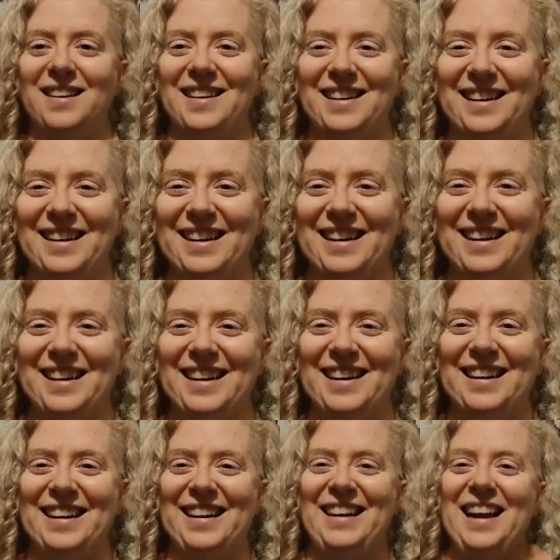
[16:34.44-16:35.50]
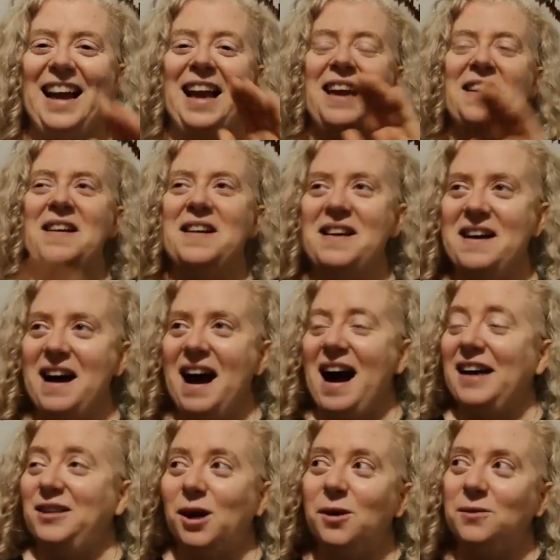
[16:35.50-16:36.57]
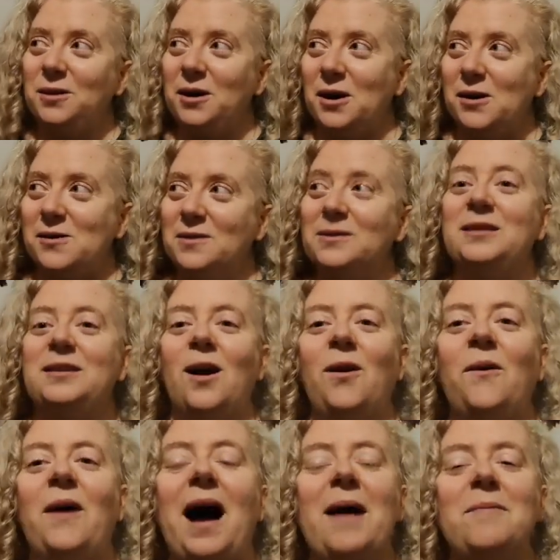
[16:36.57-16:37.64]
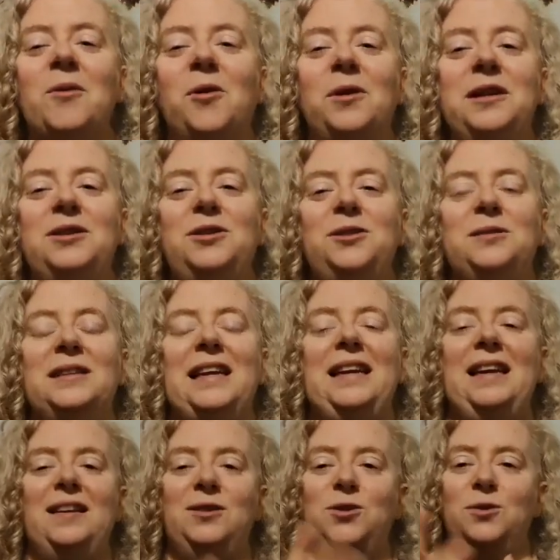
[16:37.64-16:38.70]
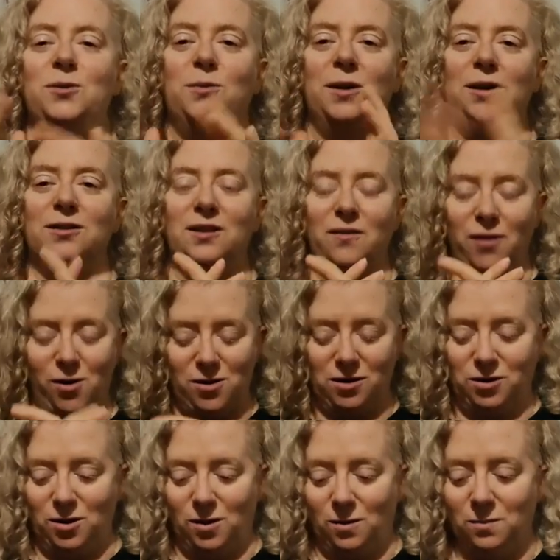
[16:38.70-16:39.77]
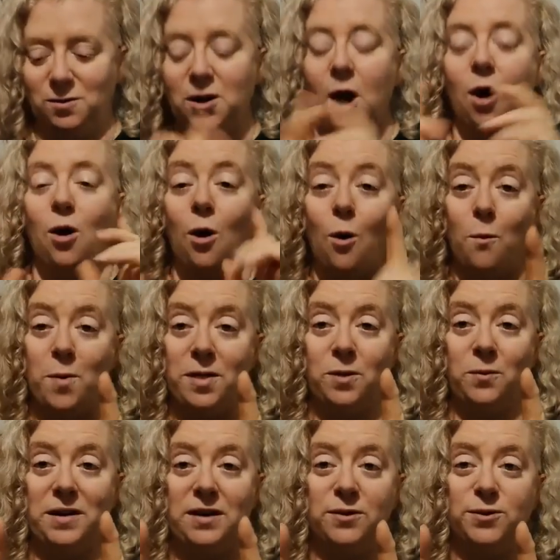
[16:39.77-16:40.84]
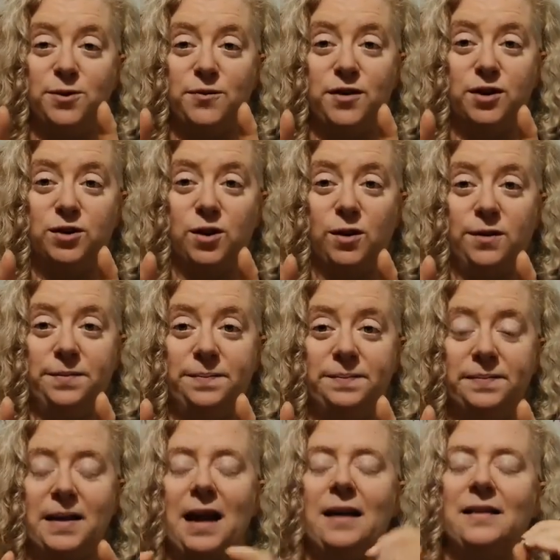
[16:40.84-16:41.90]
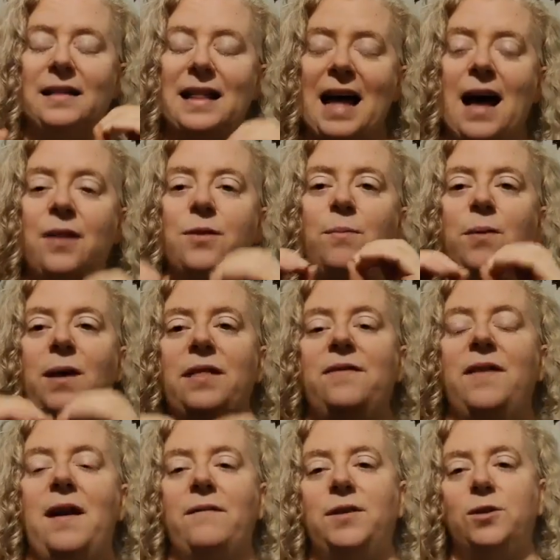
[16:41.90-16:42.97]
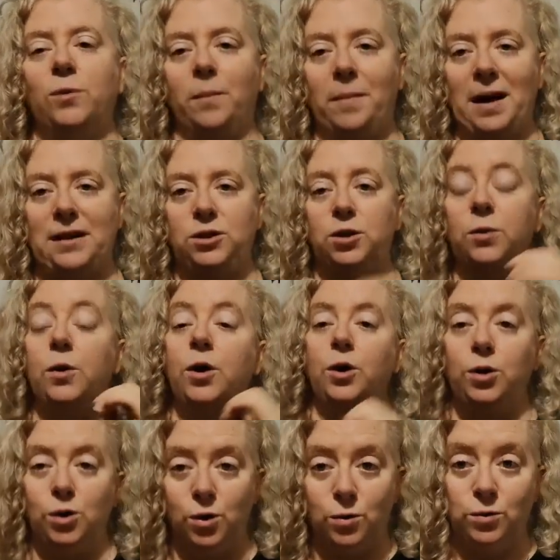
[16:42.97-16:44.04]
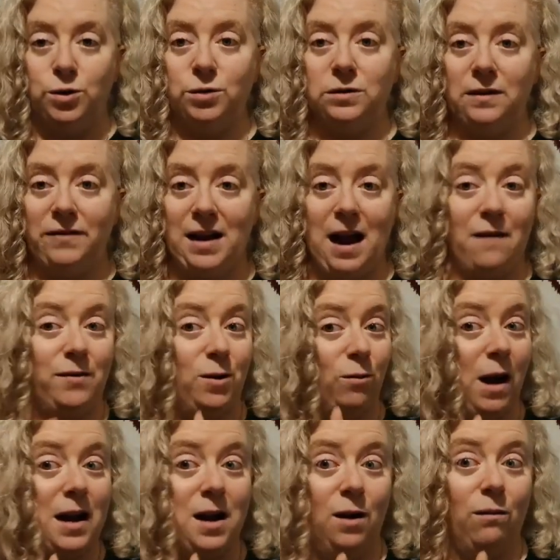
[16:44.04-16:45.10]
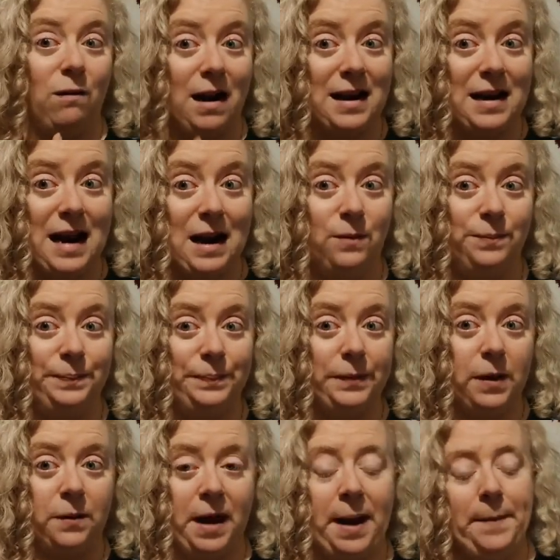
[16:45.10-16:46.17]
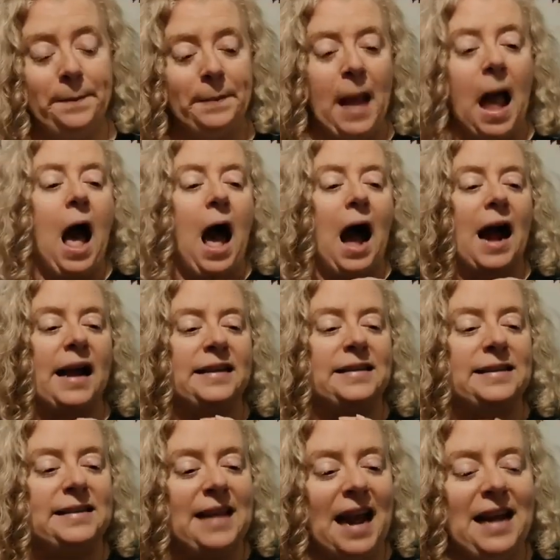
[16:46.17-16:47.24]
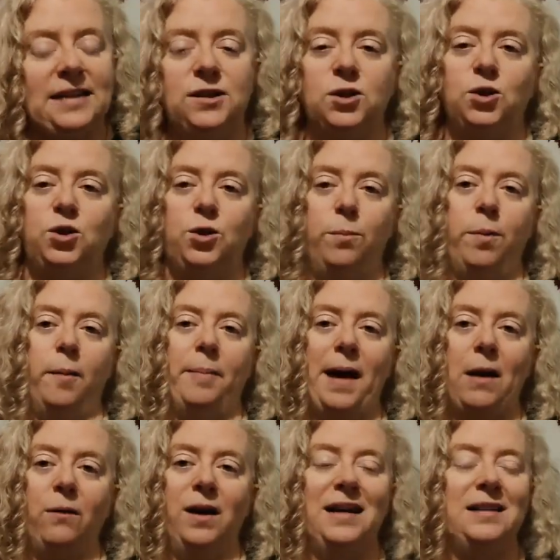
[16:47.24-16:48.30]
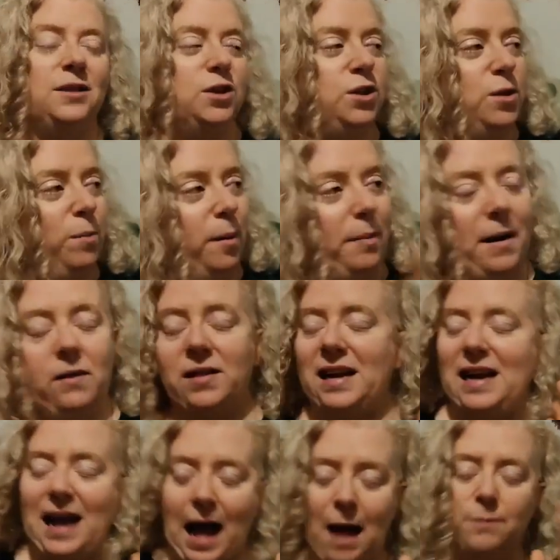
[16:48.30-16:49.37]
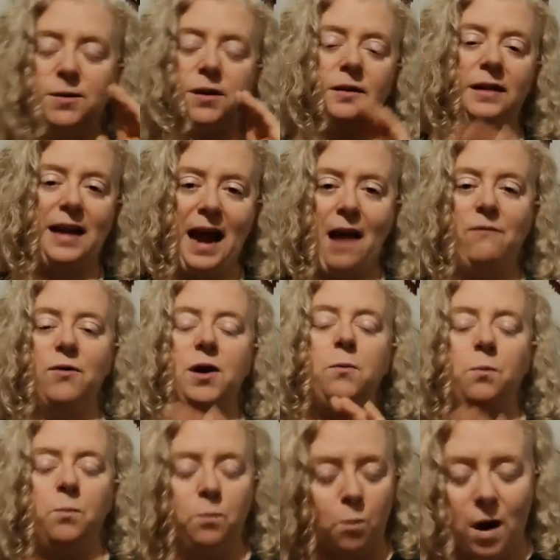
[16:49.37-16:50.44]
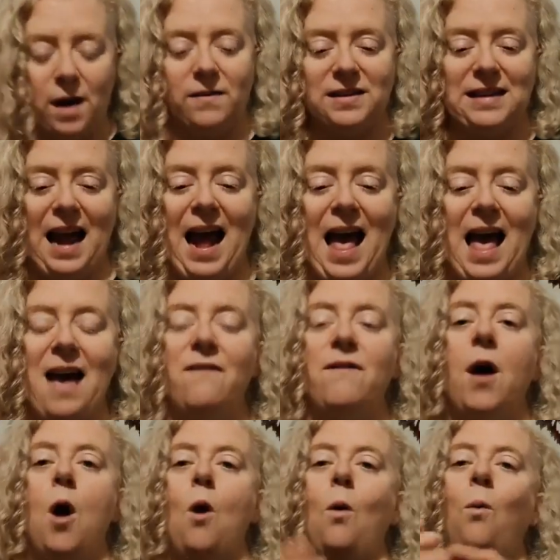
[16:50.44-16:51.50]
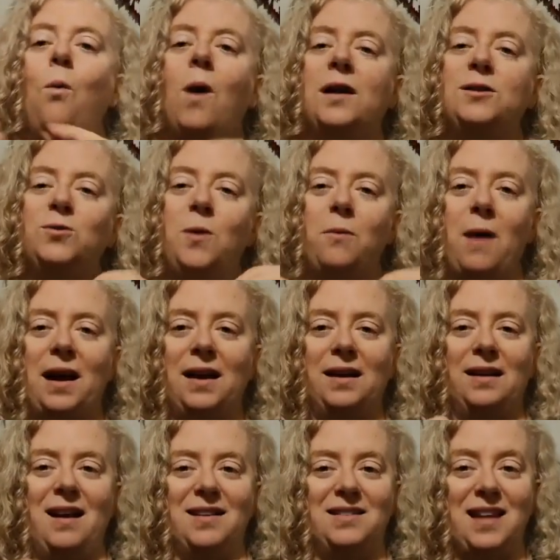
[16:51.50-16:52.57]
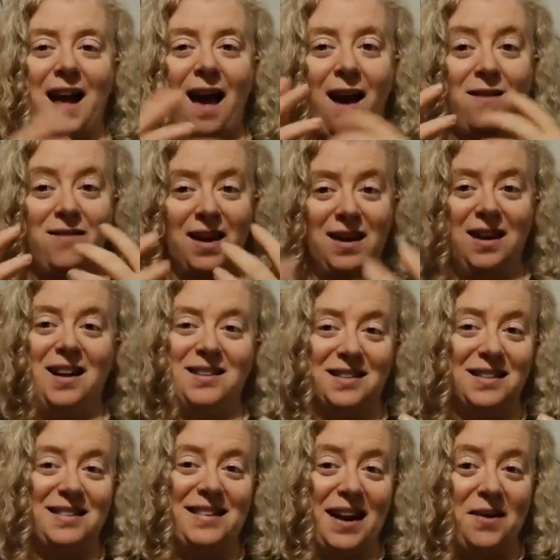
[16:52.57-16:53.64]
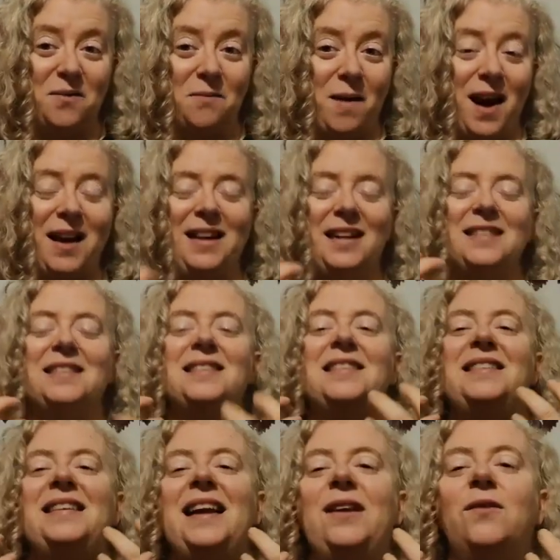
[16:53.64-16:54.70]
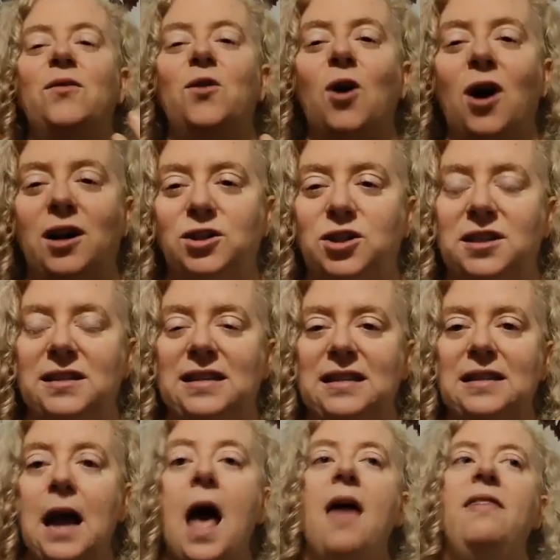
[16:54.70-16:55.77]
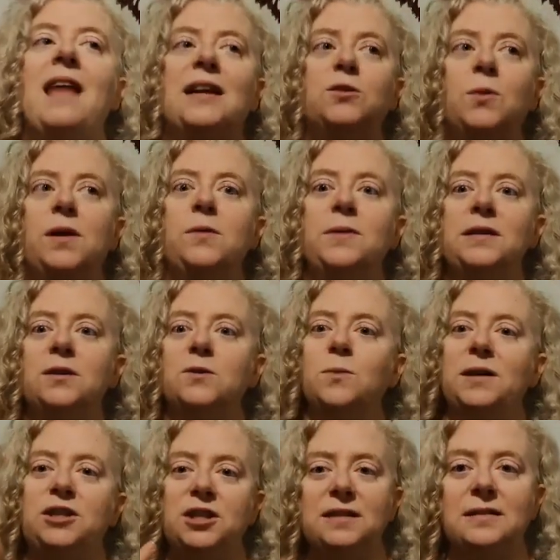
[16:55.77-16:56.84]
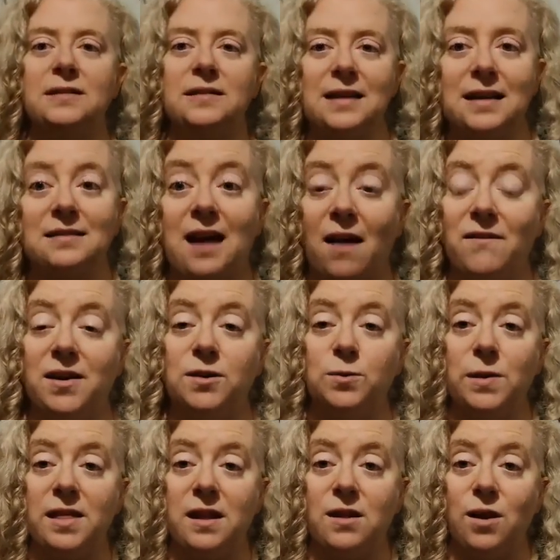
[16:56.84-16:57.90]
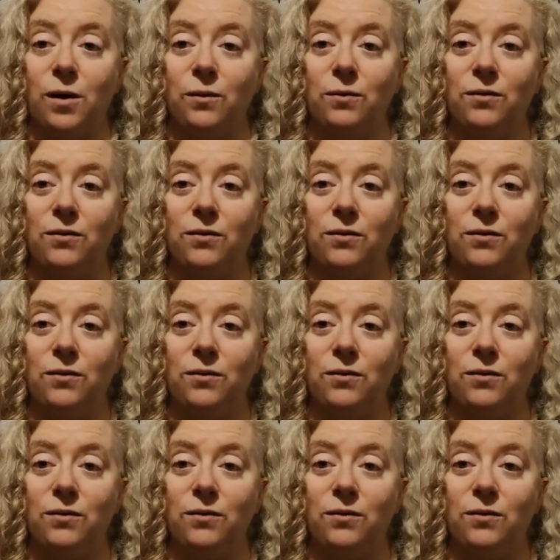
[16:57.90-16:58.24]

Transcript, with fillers: I don't know. So I'm going to lean into the words of Ernest Holmes open the windows of your soul. Allow the breath of heaven to remind you you do live in heaven right here, right now. Okay? I say it's a superpower. It's a superpower that absolutely every one of us have once we recognize that heaven is a state of mind, it's a state of consciousness. That's one of the reasons why Jesus says heaven is within you.